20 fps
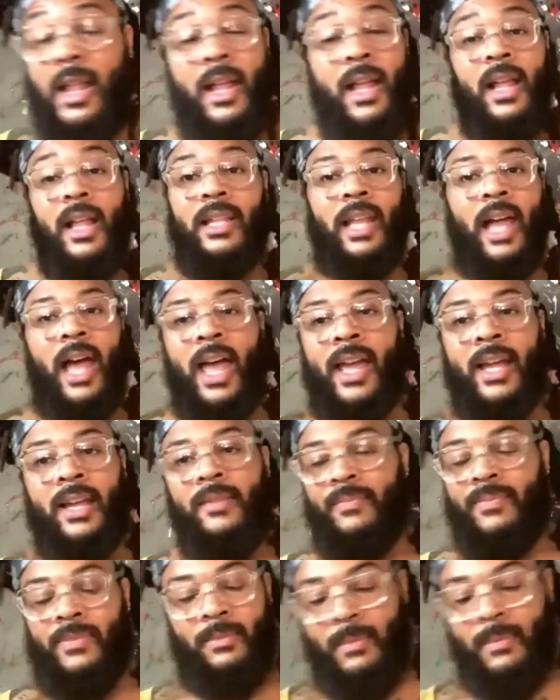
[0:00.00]
like,
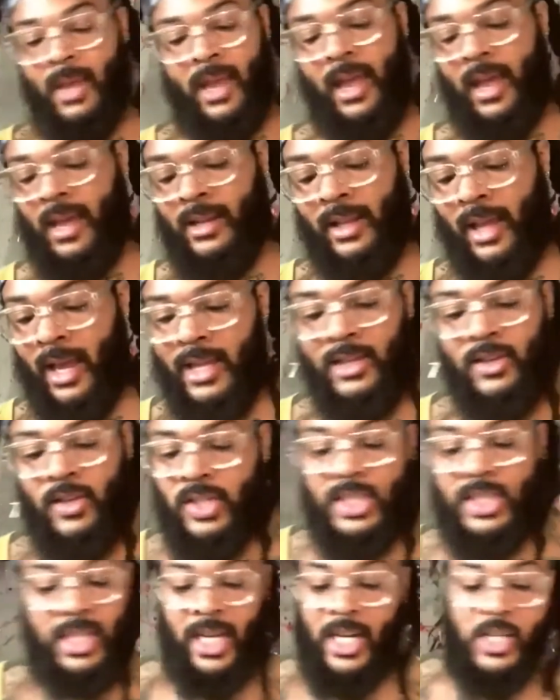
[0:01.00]
man, like you
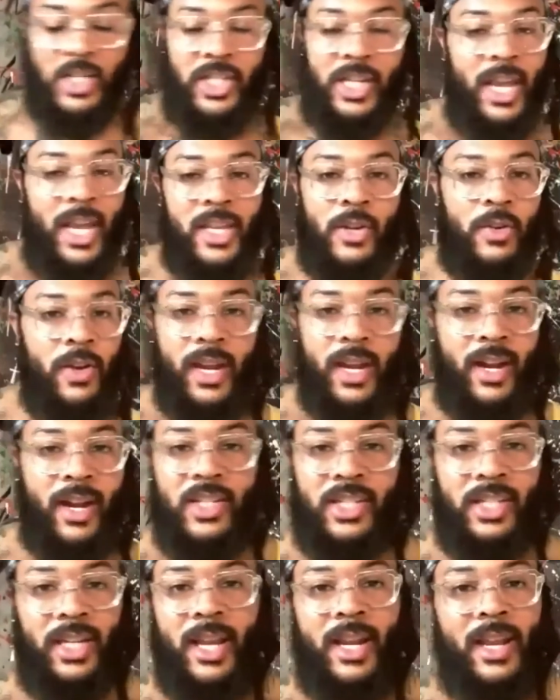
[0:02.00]
see shit, you hear
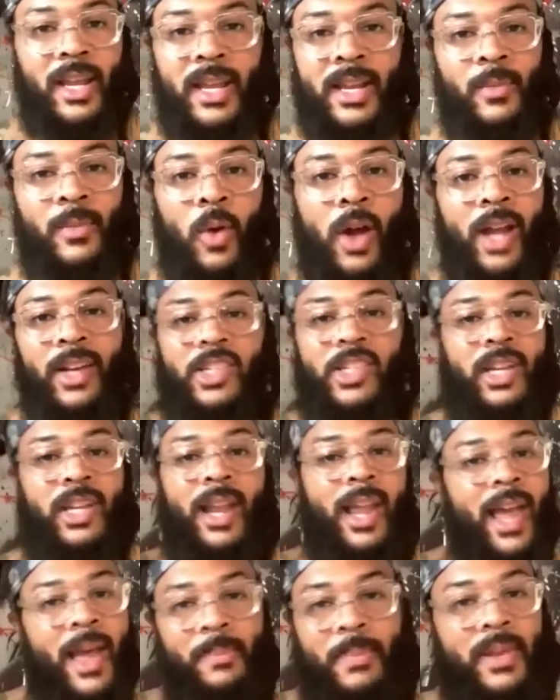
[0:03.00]
shit and watch shit
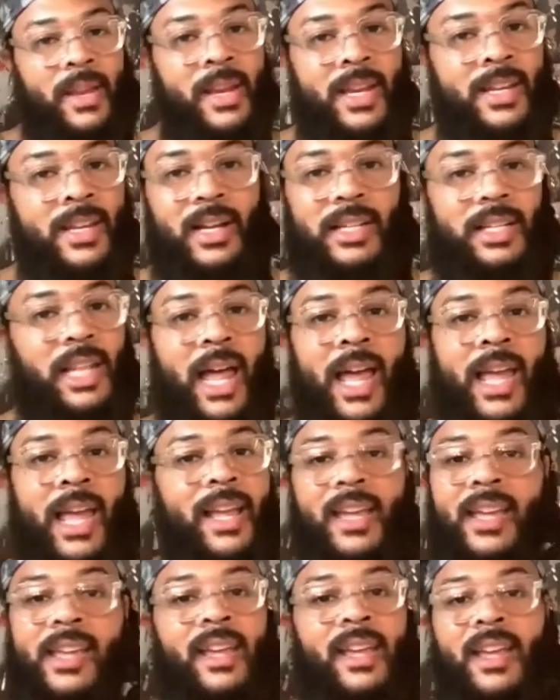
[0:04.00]
happen, and you're like,
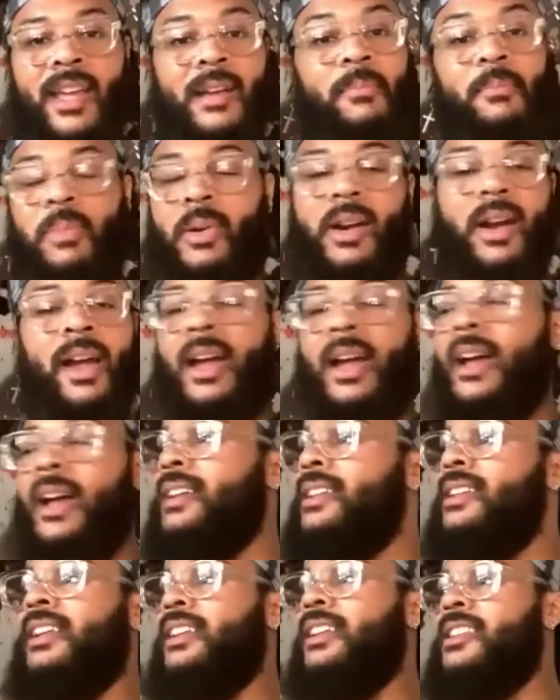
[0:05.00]
bruh,
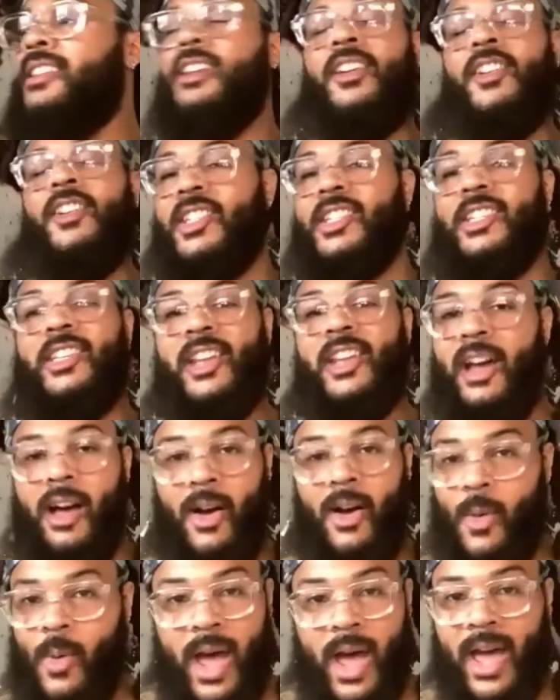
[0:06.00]
there's
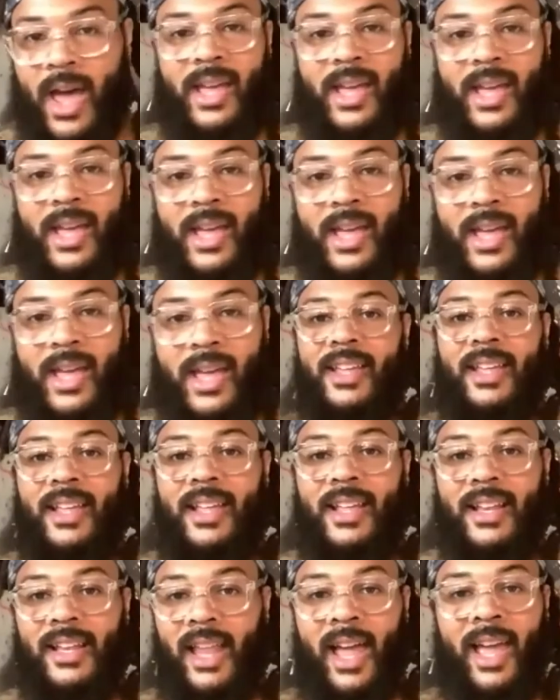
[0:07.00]
no way.
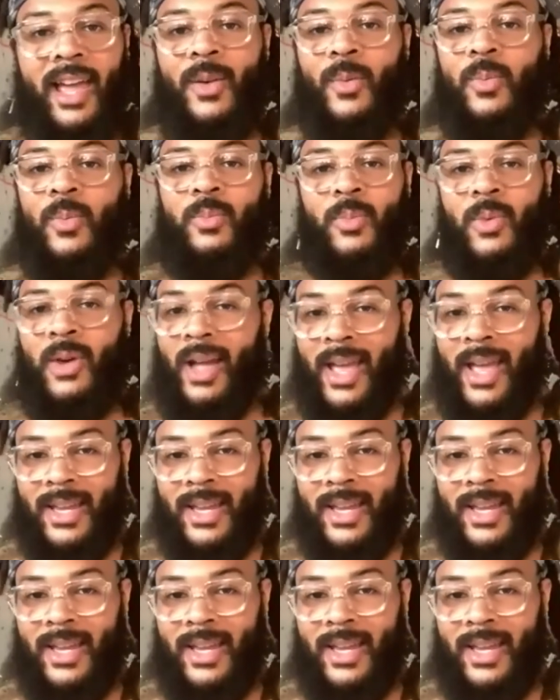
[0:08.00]
Like, what?